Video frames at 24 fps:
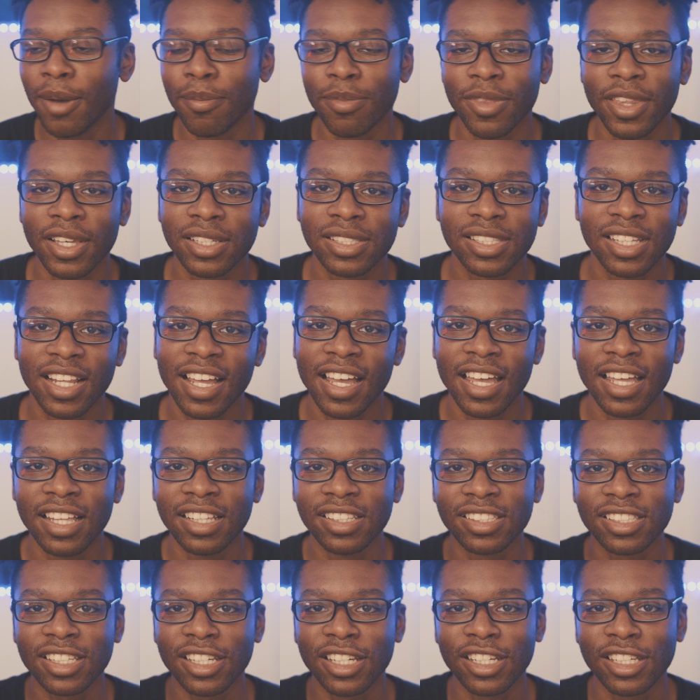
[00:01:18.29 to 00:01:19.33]
This
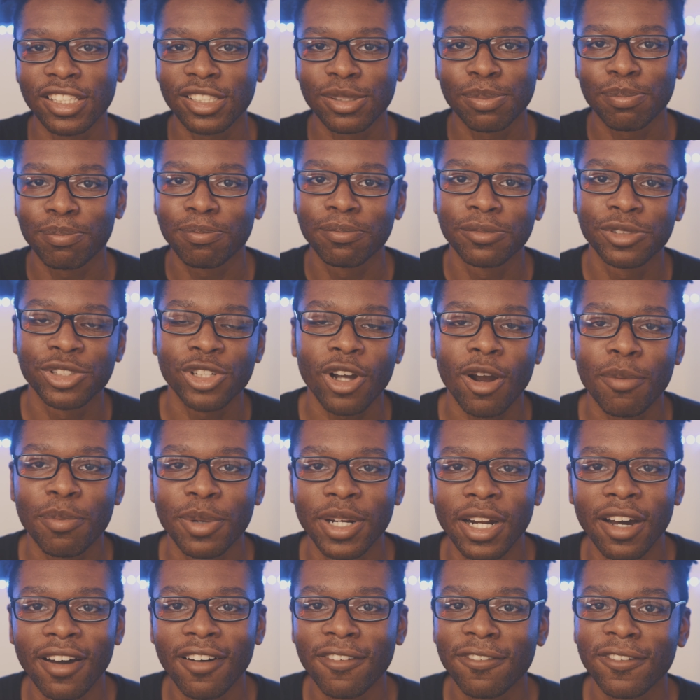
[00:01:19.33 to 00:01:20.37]
lens is sharp
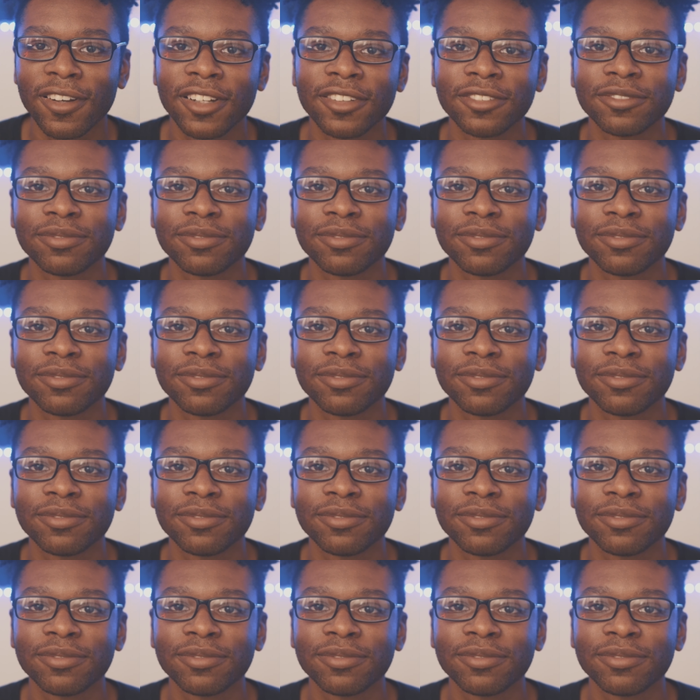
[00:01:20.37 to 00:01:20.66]
enough.